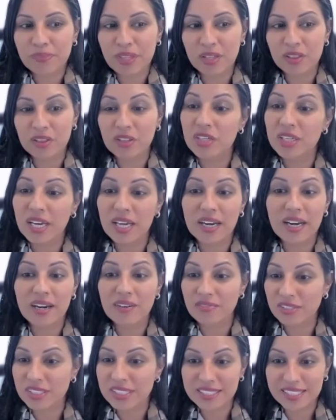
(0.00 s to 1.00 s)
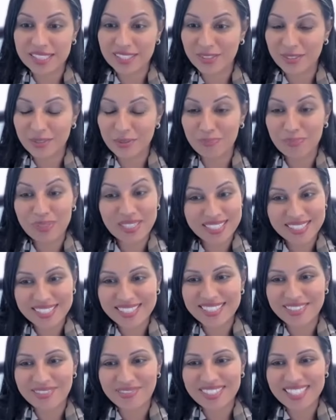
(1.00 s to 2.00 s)
look at every single
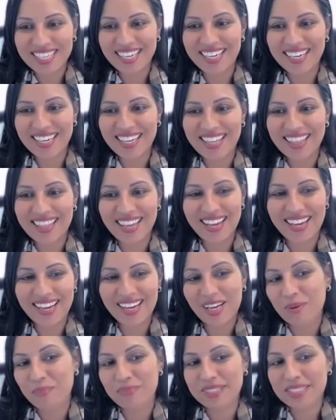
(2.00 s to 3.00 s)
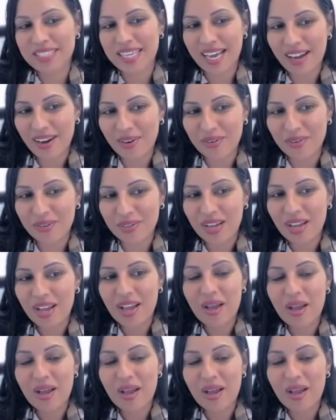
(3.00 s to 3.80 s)
piece of data that comes out,